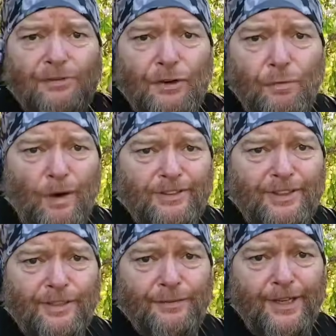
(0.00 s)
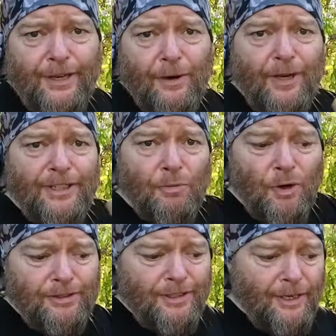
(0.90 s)
If you've watched this video and you
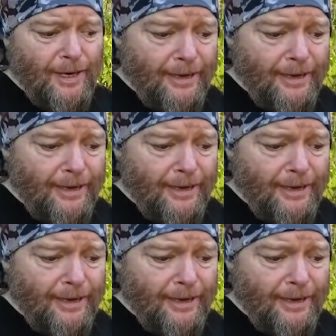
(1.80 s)
want to know